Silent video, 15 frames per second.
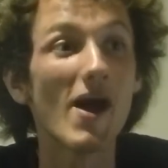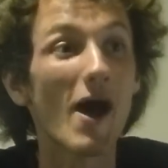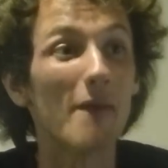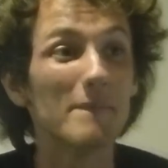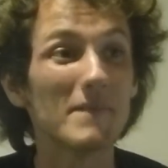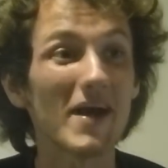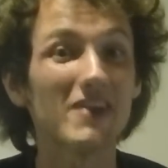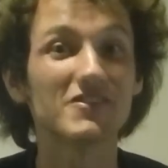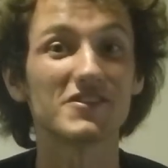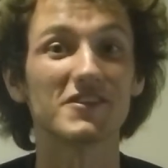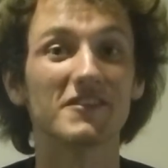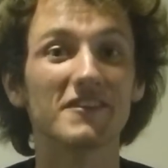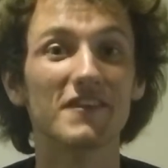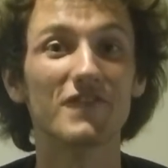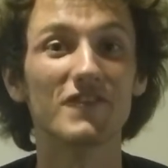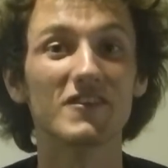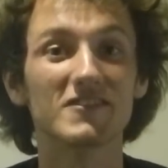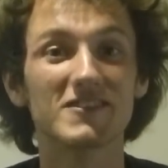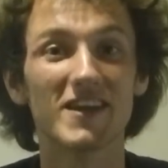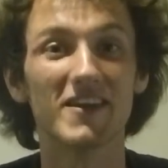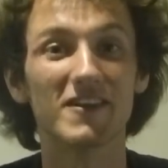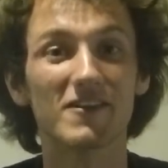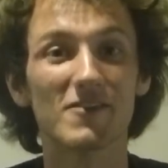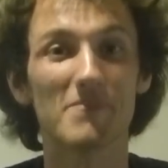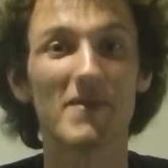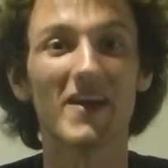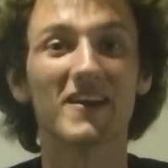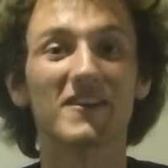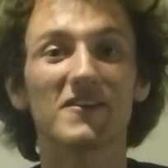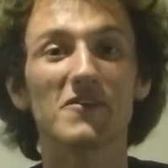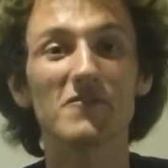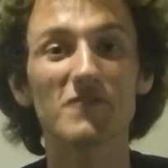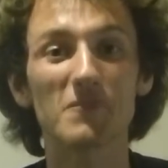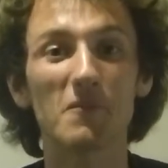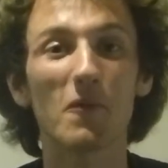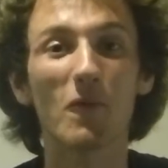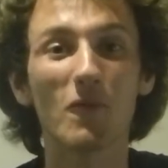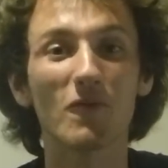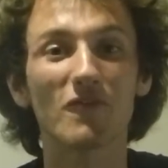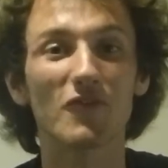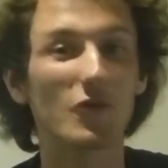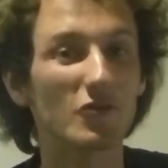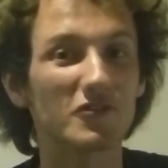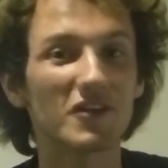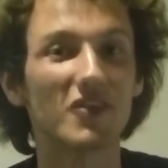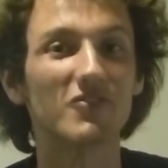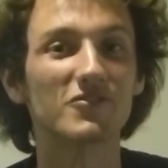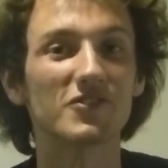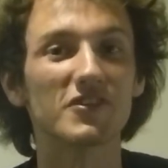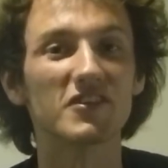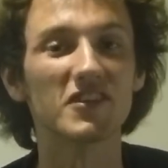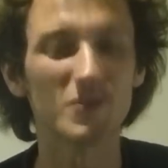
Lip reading: Imagine if he had taken a banknote from all of those countries.